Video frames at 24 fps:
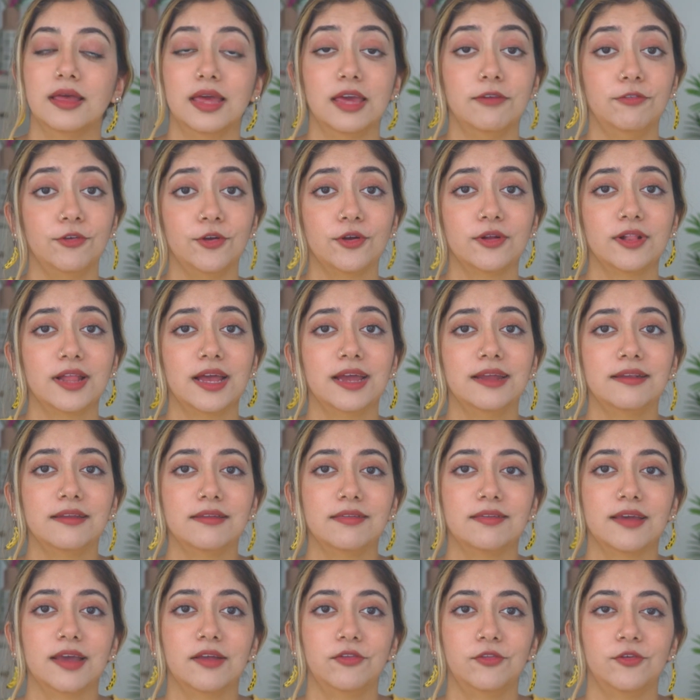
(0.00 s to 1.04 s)
If your client
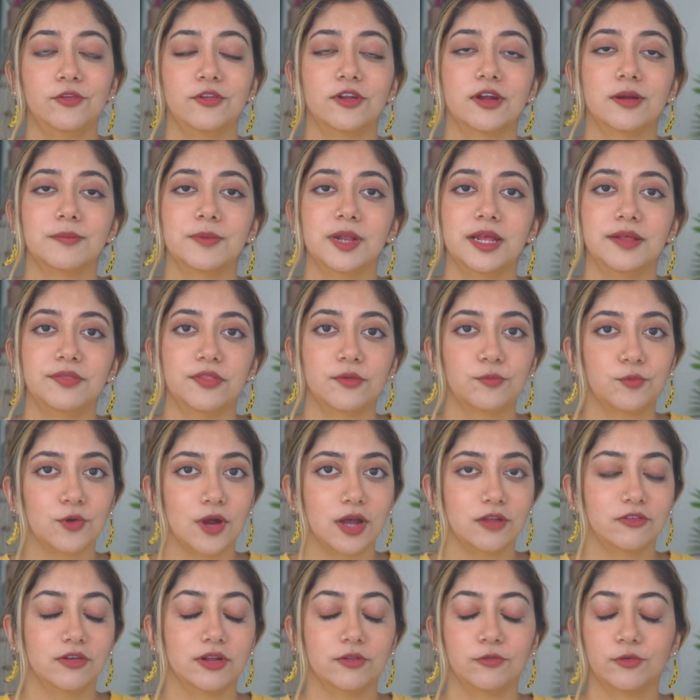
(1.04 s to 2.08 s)
decides to terminate the
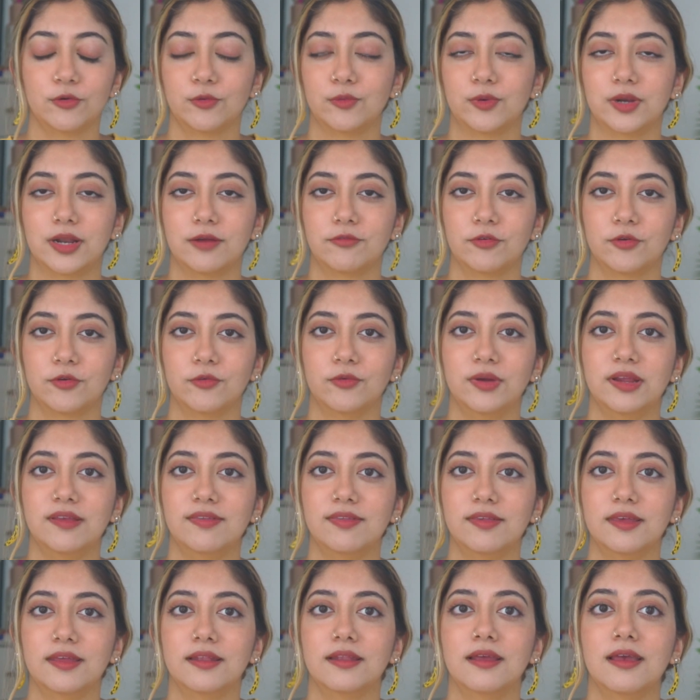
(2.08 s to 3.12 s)
project for whatever
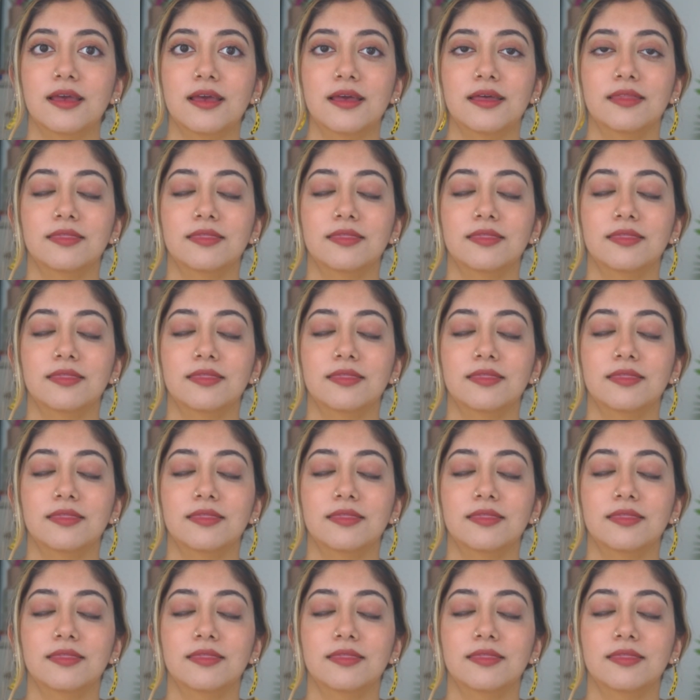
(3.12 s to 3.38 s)
reason,